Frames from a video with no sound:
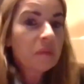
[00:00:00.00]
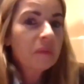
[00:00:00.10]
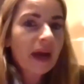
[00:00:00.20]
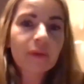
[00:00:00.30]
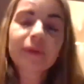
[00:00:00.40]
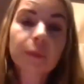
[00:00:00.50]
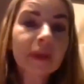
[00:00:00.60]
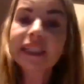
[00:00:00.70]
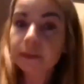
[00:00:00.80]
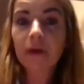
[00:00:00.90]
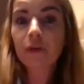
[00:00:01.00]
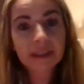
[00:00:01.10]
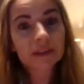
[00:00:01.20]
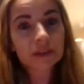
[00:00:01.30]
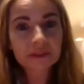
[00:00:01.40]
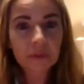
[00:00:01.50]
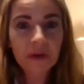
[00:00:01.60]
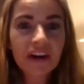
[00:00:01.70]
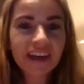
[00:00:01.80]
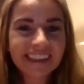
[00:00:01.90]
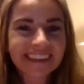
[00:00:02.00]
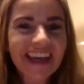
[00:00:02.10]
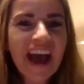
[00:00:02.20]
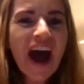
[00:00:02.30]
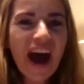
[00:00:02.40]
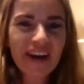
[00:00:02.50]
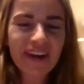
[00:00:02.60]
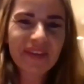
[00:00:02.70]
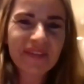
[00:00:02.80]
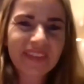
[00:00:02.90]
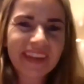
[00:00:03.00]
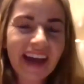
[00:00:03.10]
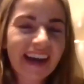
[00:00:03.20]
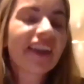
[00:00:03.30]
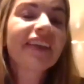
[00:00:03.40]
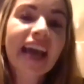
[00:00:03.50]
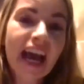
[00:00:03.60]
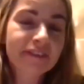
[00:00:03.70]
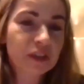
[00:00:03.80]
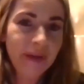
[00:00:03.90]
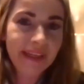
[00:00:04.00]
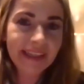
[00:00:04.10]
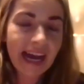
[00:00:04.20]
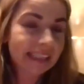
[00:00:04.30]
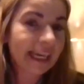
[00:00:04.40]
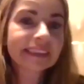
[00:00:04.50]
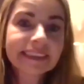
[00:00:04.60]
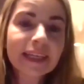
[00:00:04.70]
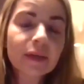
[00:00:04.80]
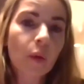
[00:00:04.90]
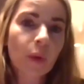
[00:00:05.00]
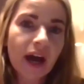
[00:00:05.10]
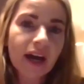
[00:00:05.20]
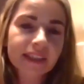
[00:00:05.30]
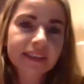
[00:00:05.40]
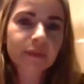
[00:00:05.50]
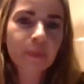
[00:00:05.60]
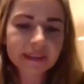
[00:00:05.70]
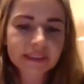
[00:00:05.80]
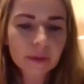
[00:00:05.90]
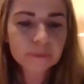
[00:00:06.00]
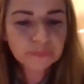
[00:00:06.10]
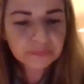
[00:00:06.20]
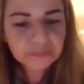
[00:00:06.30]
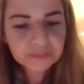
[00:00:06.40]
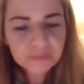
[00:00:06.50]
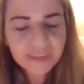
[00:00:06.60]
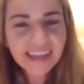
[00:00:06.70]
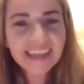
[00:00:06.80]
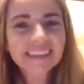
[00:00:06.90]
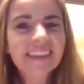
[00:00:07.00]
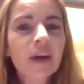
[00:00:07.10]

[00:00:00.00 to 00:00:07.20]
it was a bit experimental, to be honest. And I think you have to be and see what works. But so that